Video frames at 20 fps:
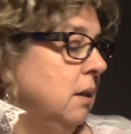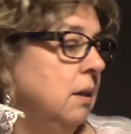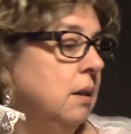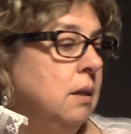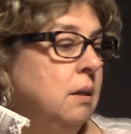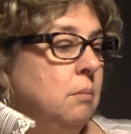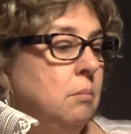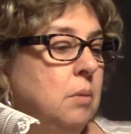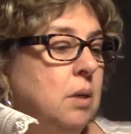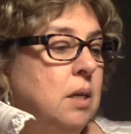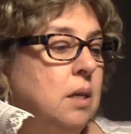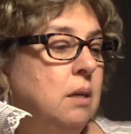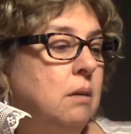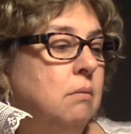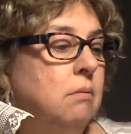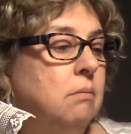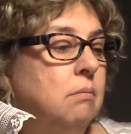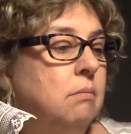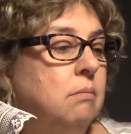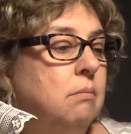let me
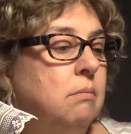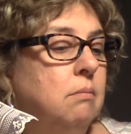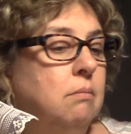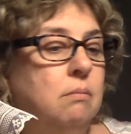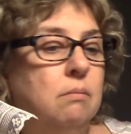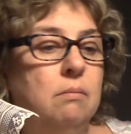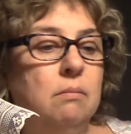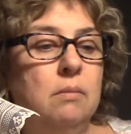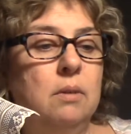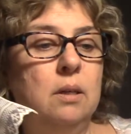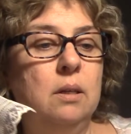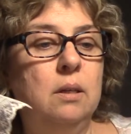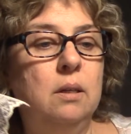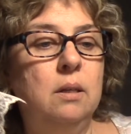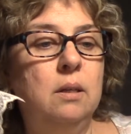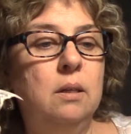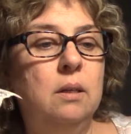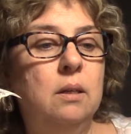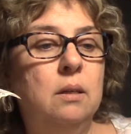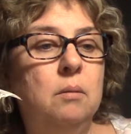
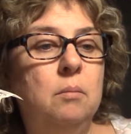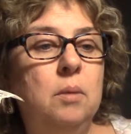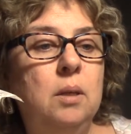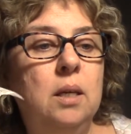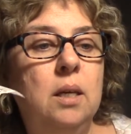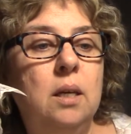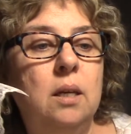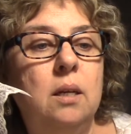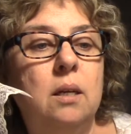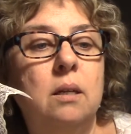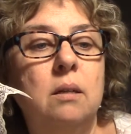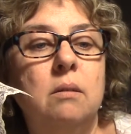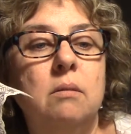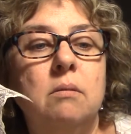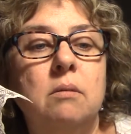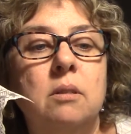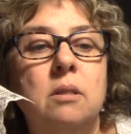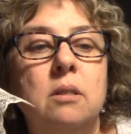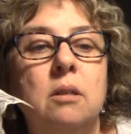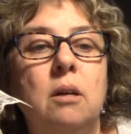get a
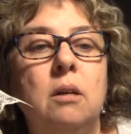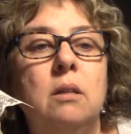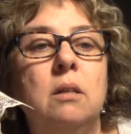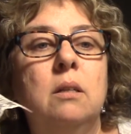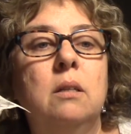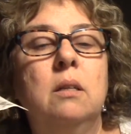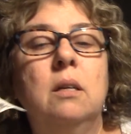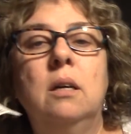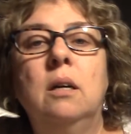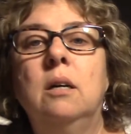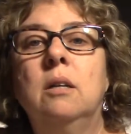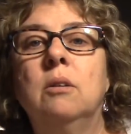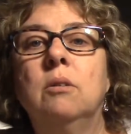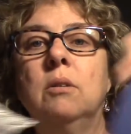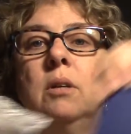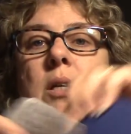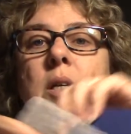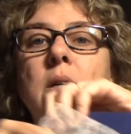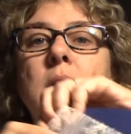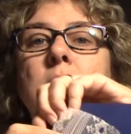solid color
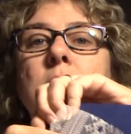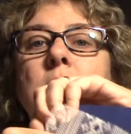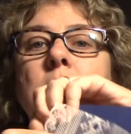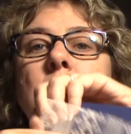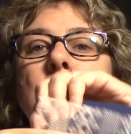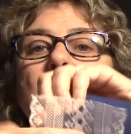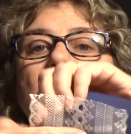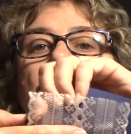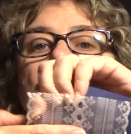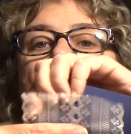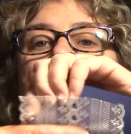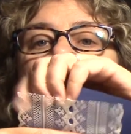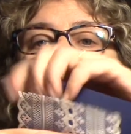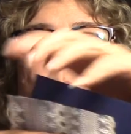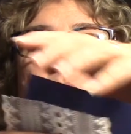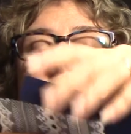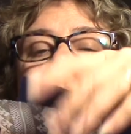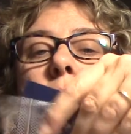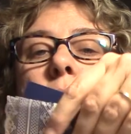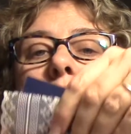here. The
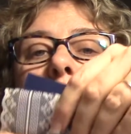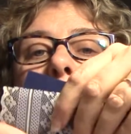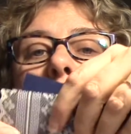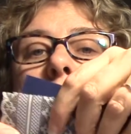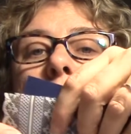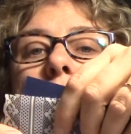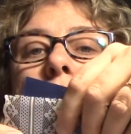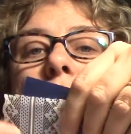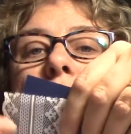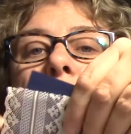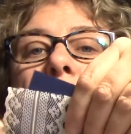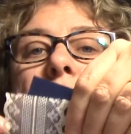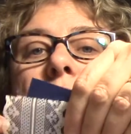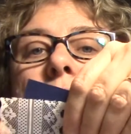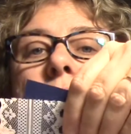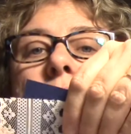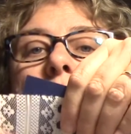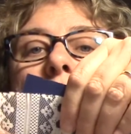beauty of this